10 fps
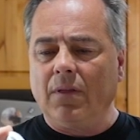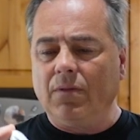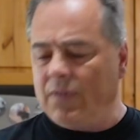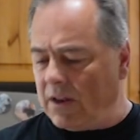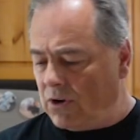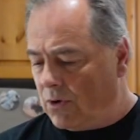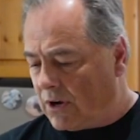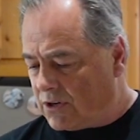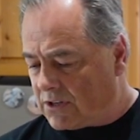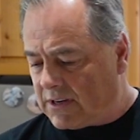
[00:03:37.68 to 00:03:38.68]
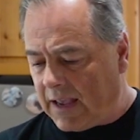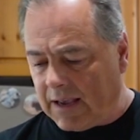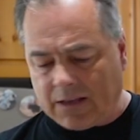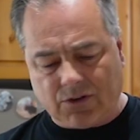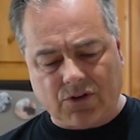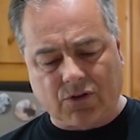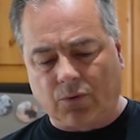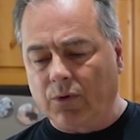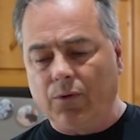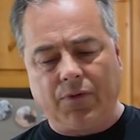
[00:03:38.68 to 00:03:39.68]
then you can just take and
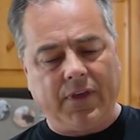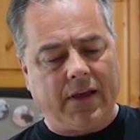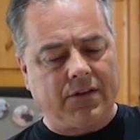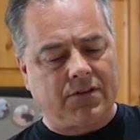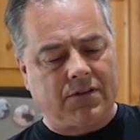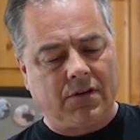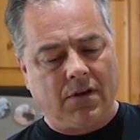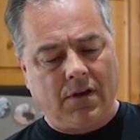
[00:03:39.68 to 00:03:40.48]
screw this